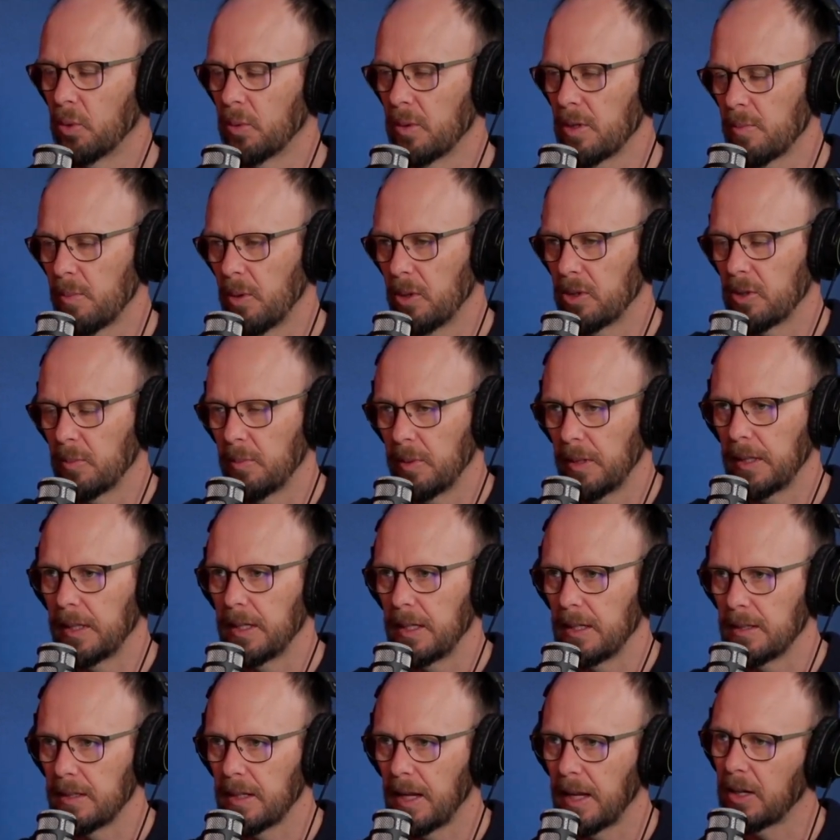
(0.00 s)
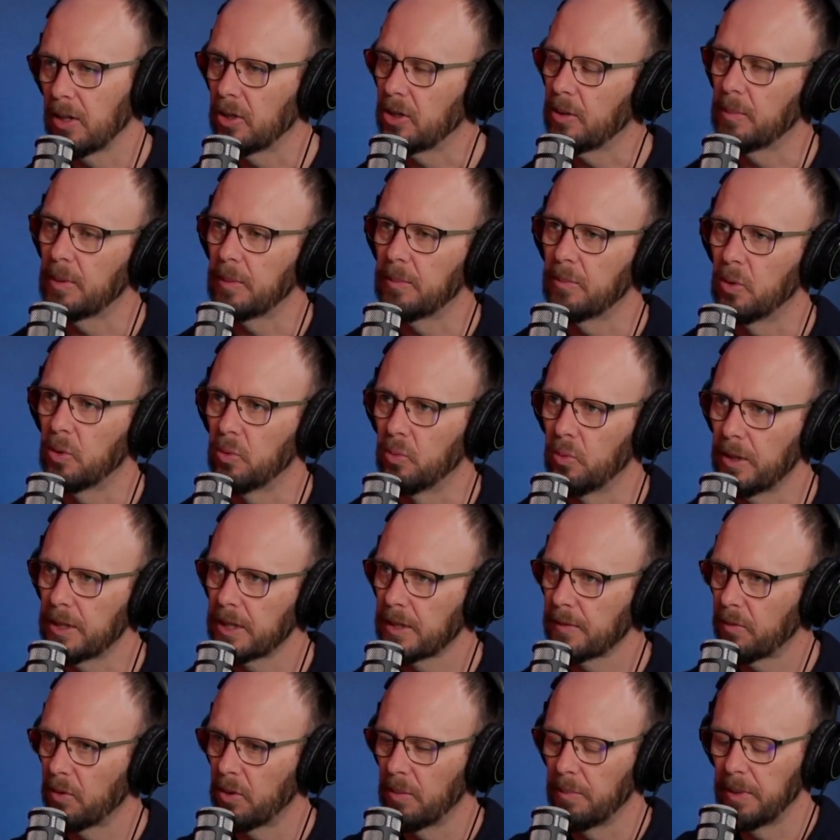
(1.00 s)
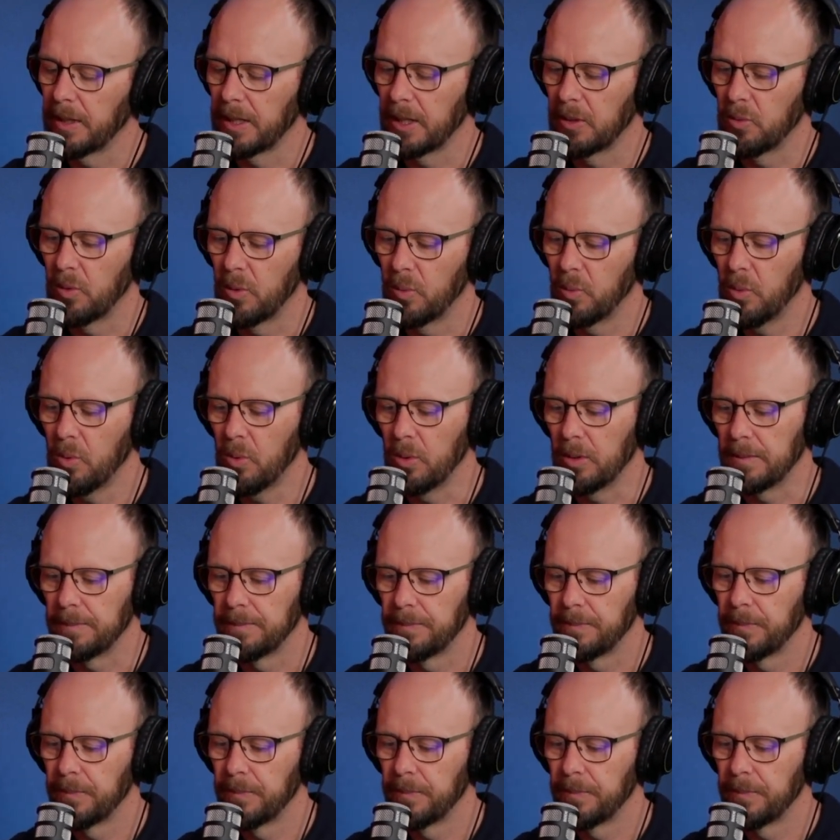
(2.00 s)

responsibility and take on a bit more risk for a bigger reward.